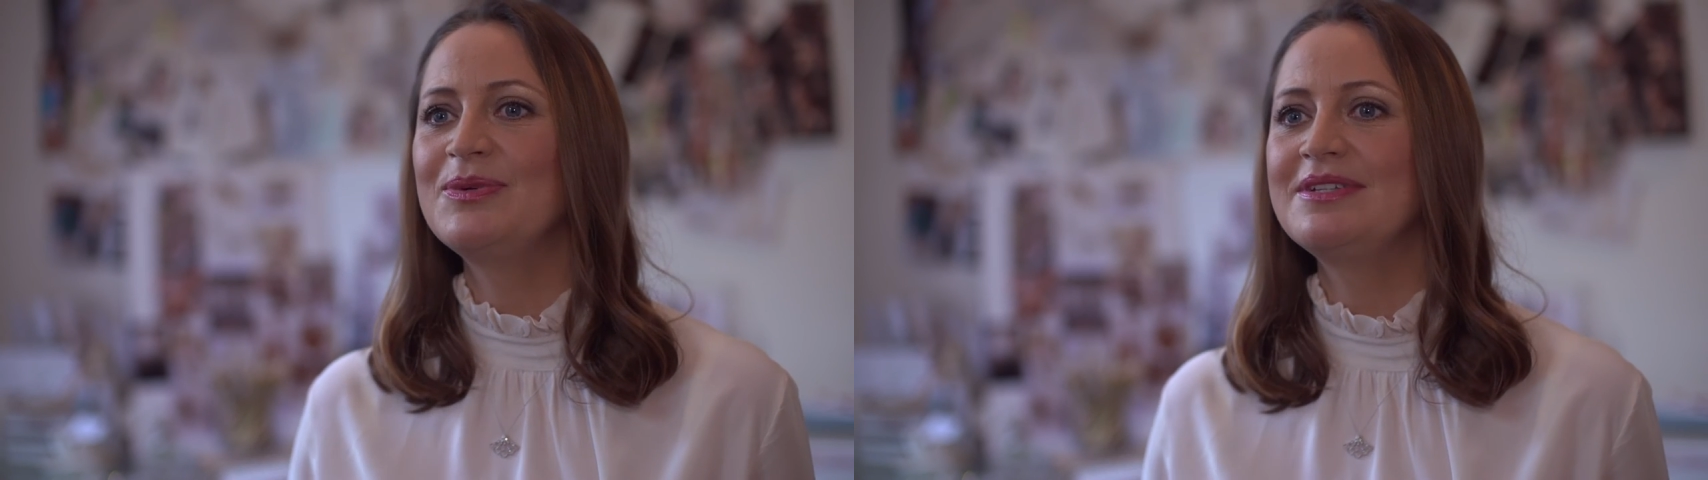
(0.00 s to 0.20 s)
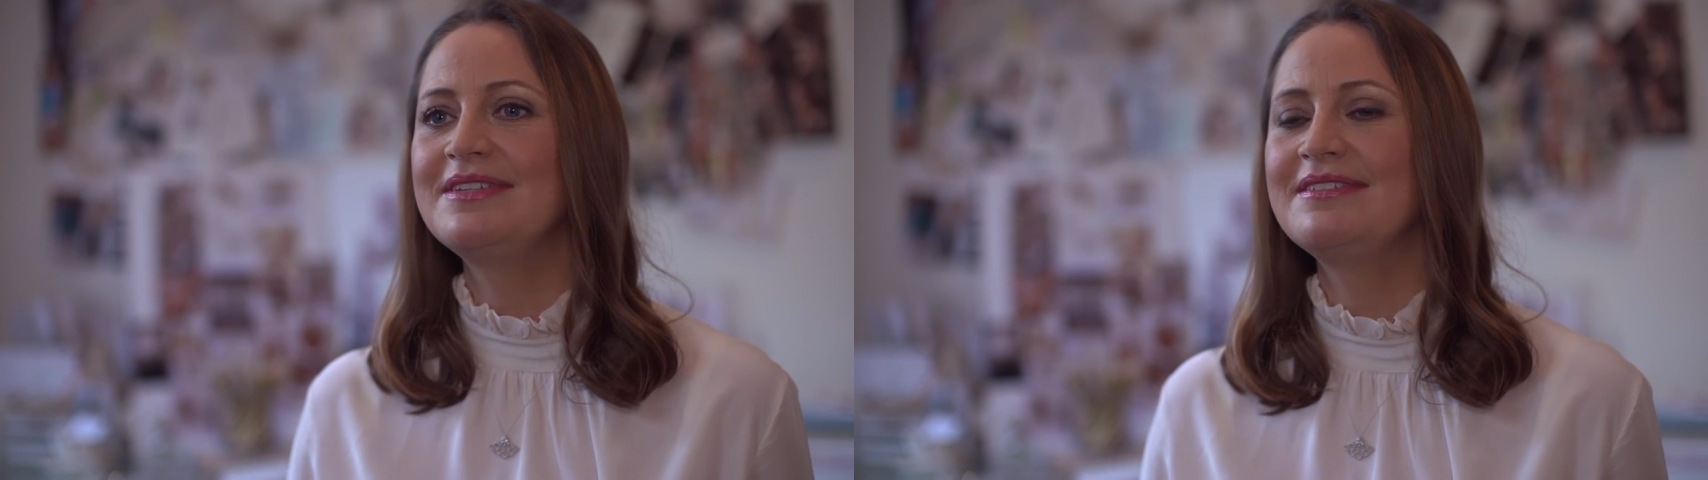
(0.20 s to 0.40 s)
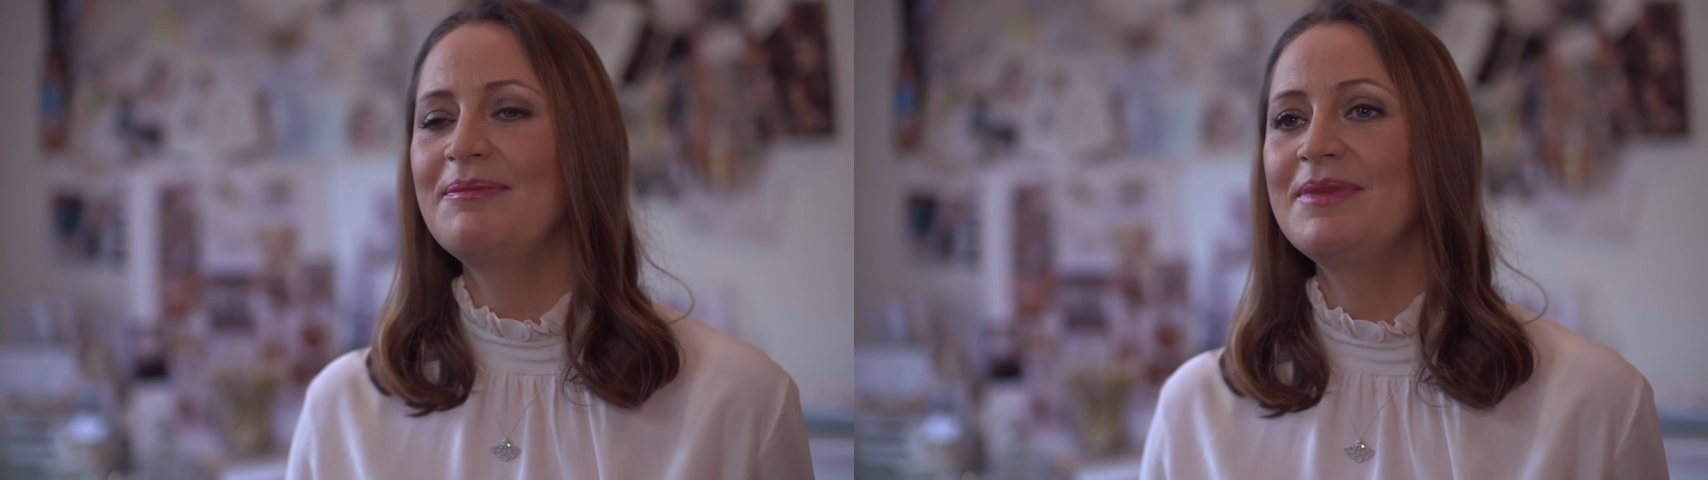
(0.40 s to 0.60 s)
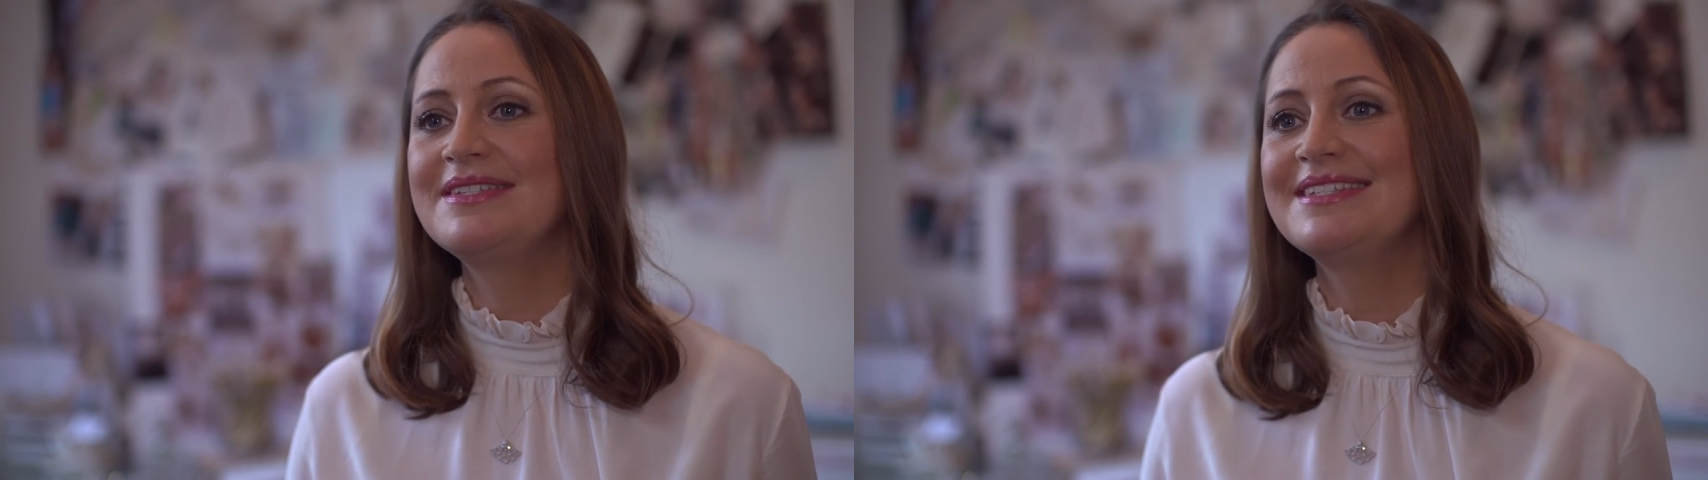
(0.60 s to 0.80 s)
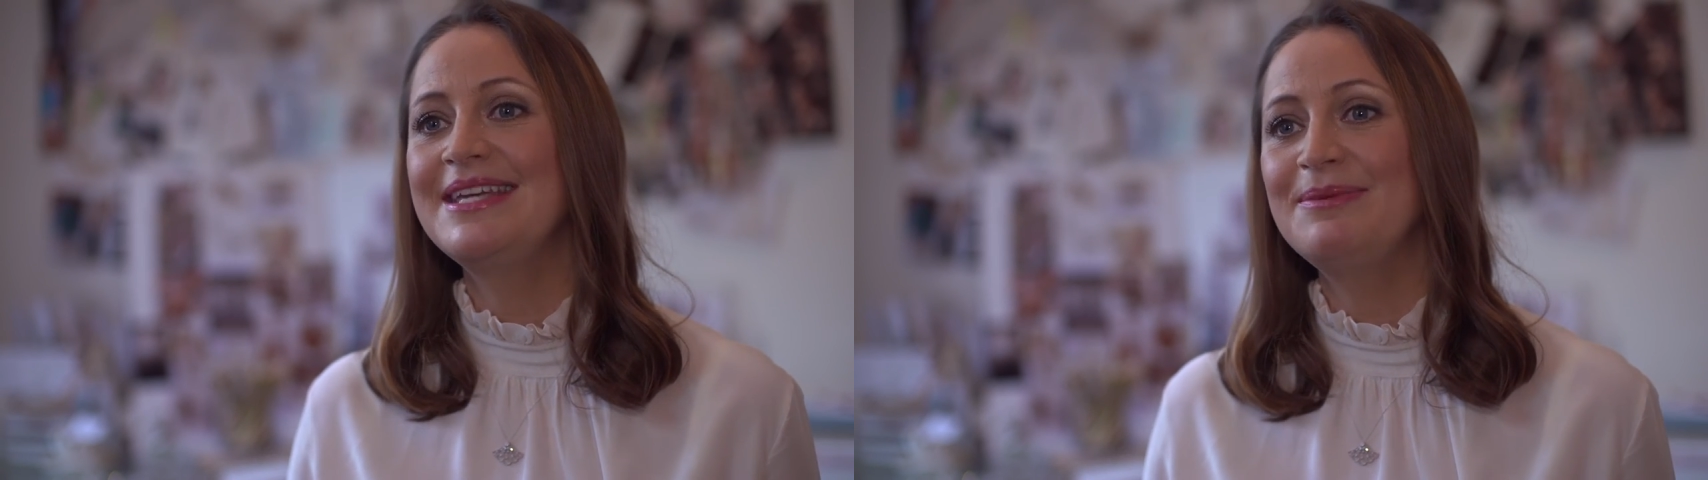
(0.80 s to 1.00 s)
which is
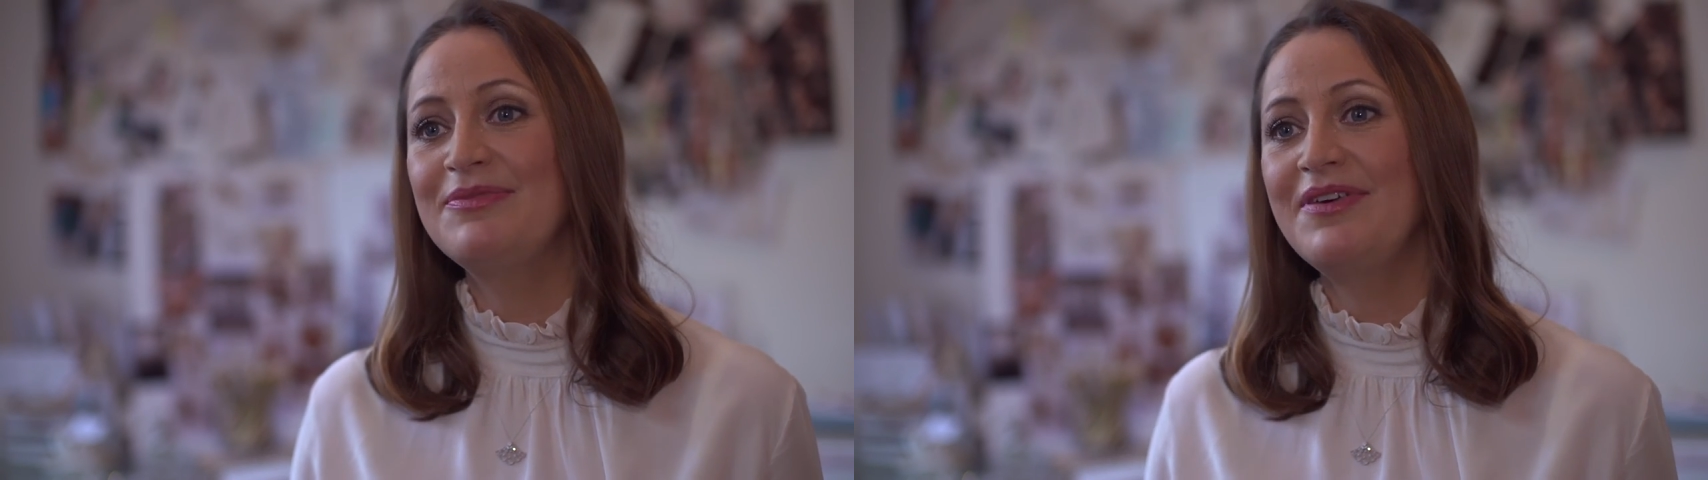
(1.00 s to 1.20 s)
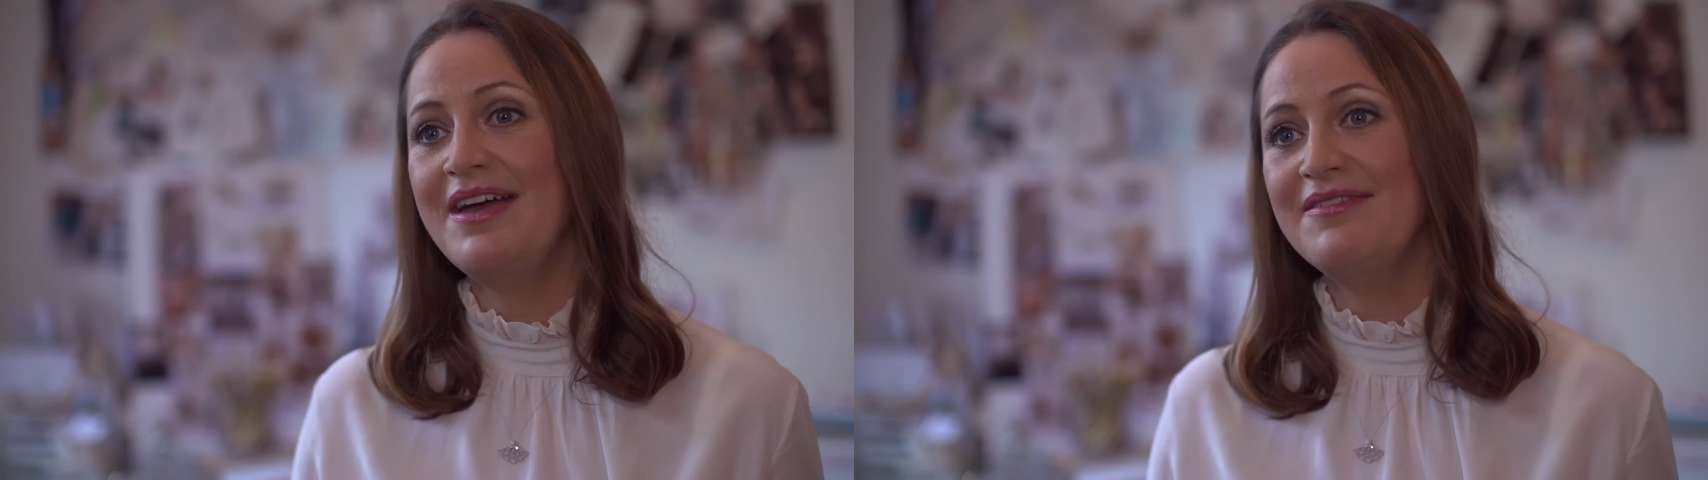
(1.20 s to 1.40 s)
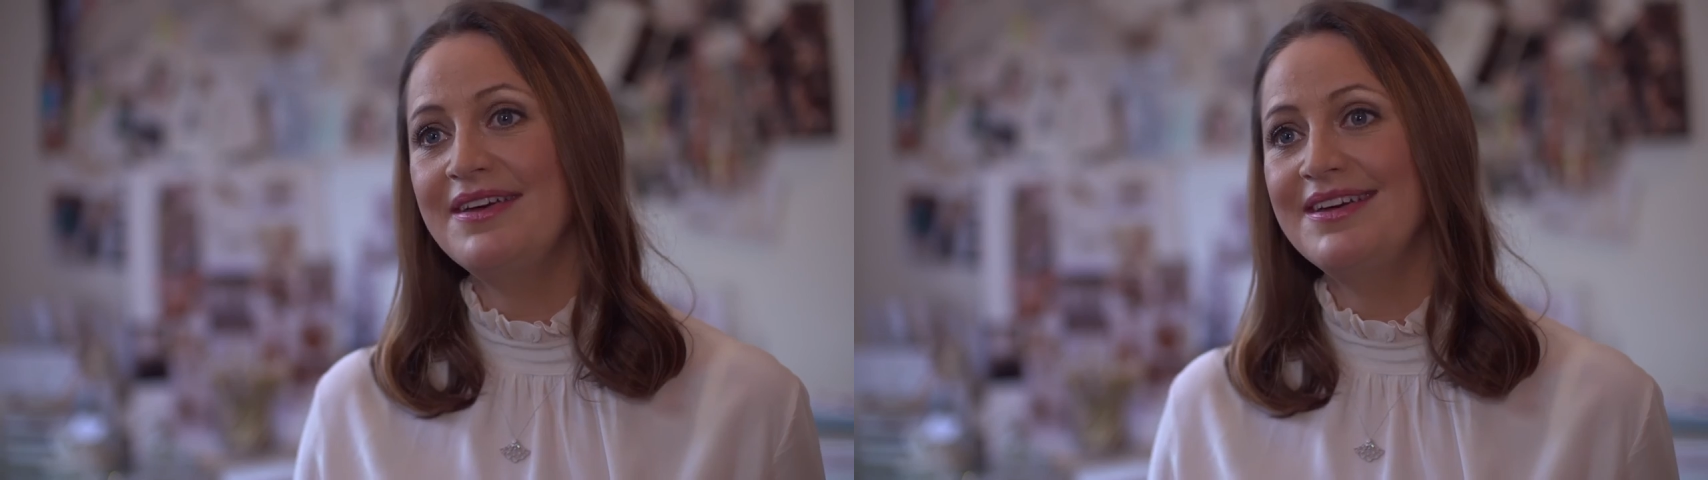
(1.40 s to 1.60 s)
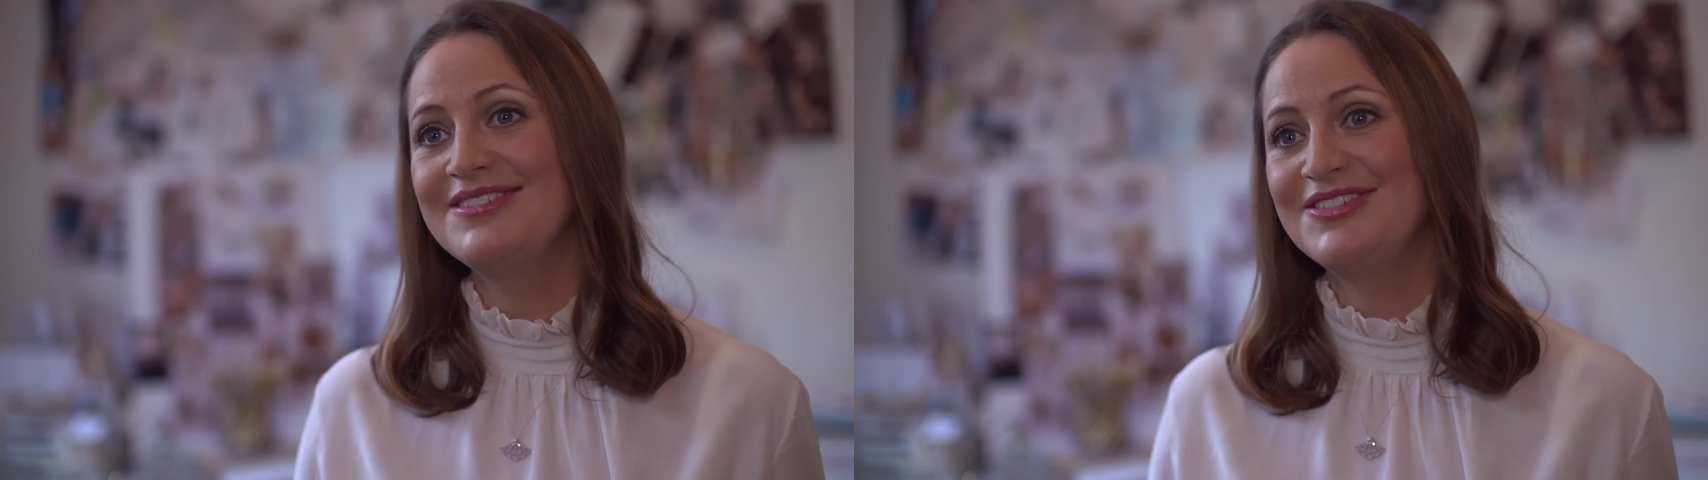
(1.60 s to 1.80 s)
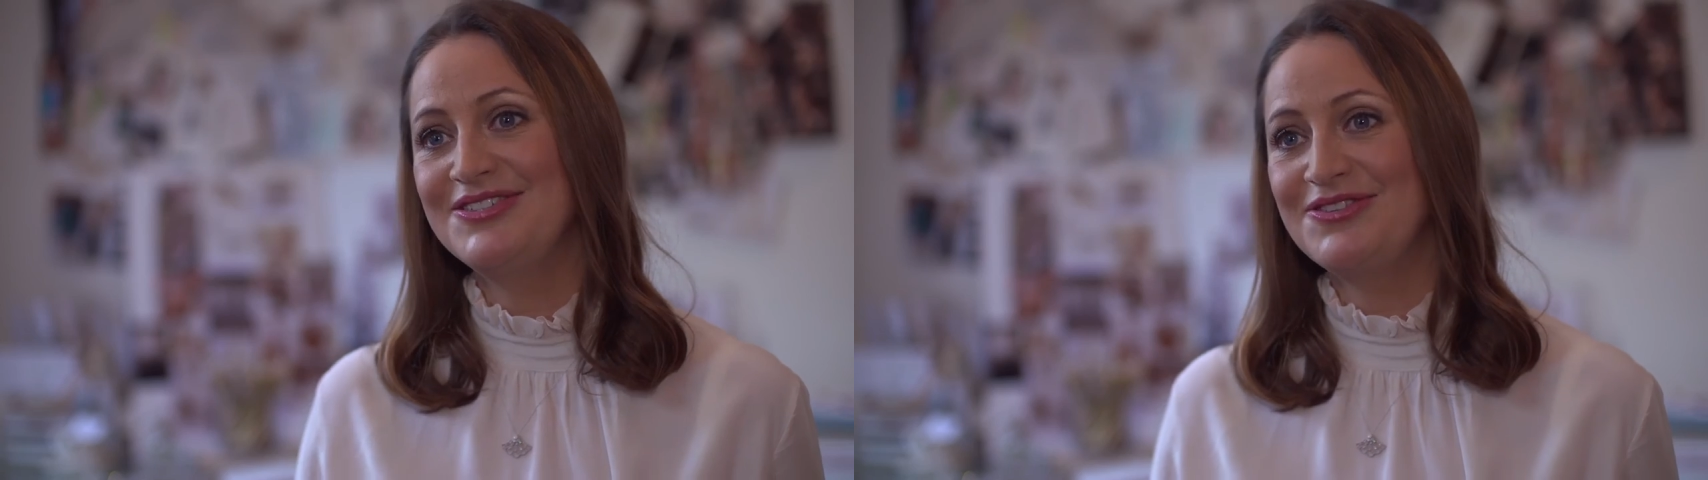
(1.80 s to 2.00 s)
something to keep forever and to